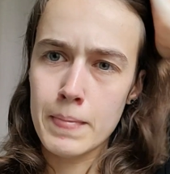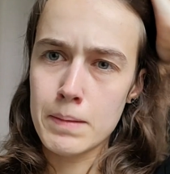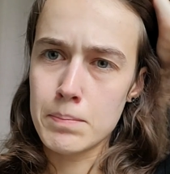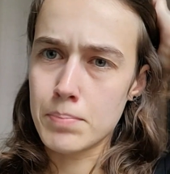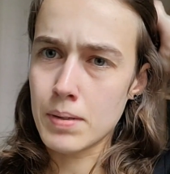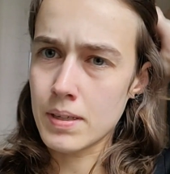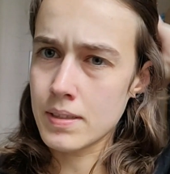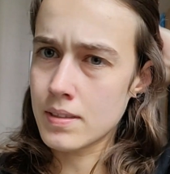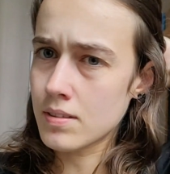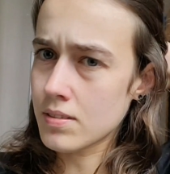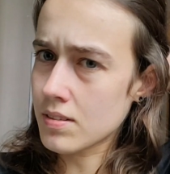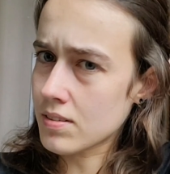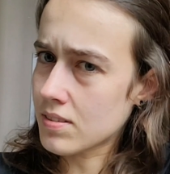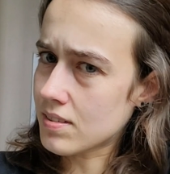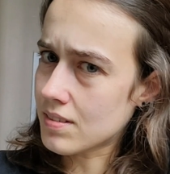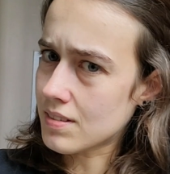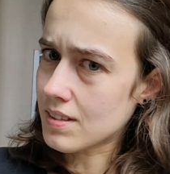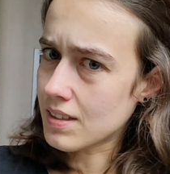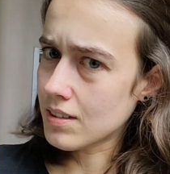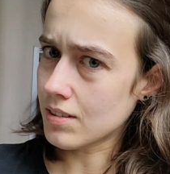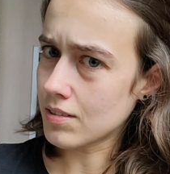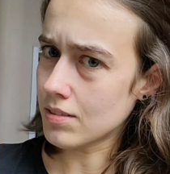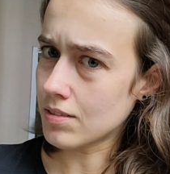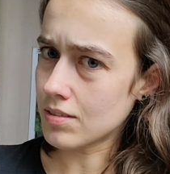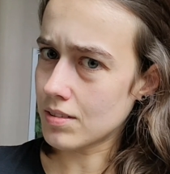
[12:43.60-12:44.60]
But you
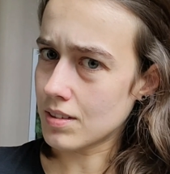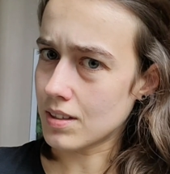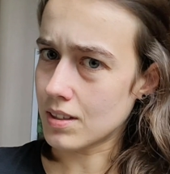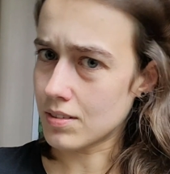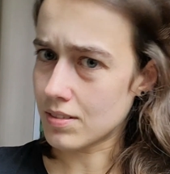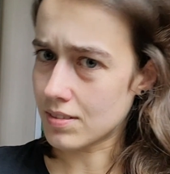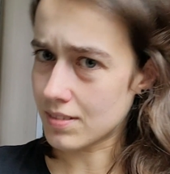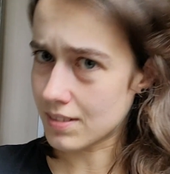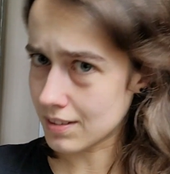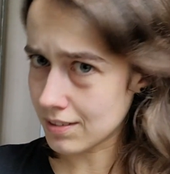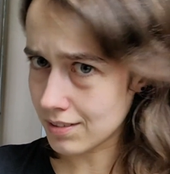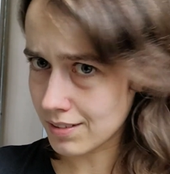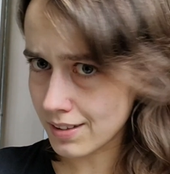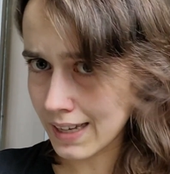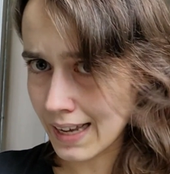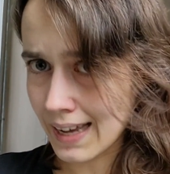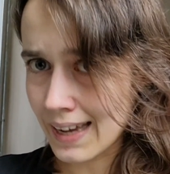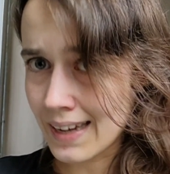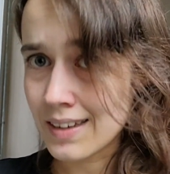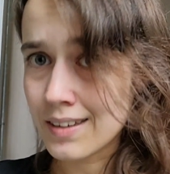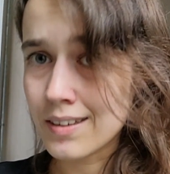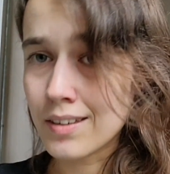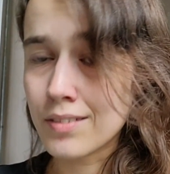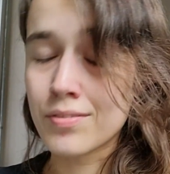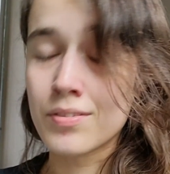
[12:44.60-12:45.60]
still
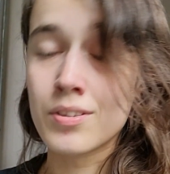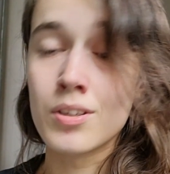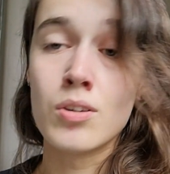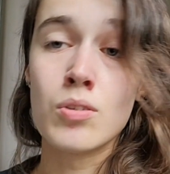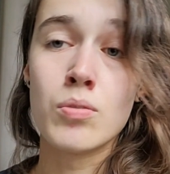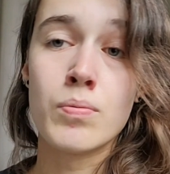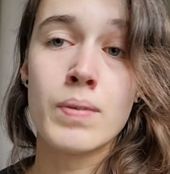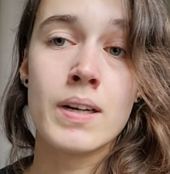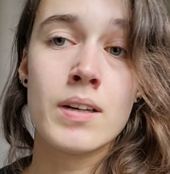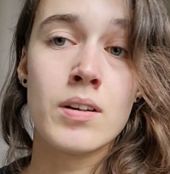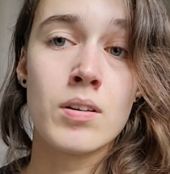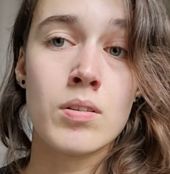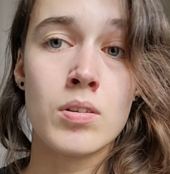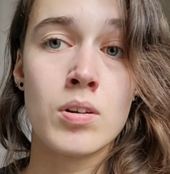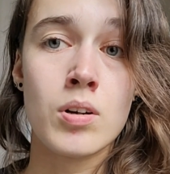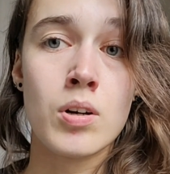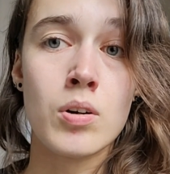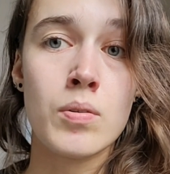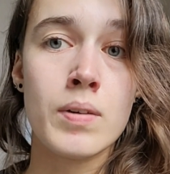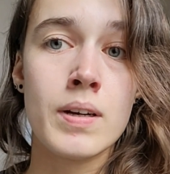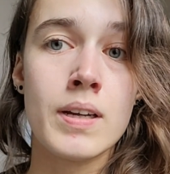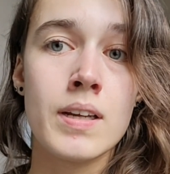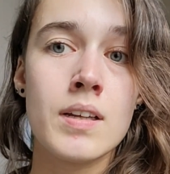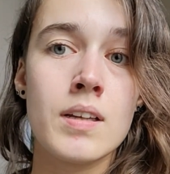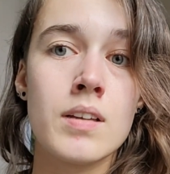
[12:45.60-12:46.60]
kind of know where you're
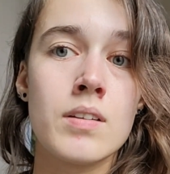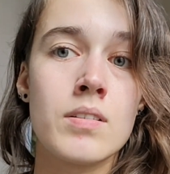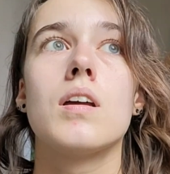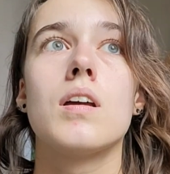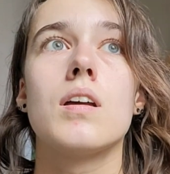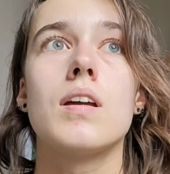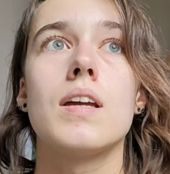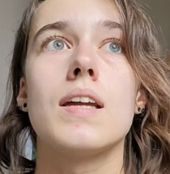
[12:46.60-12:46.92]
going.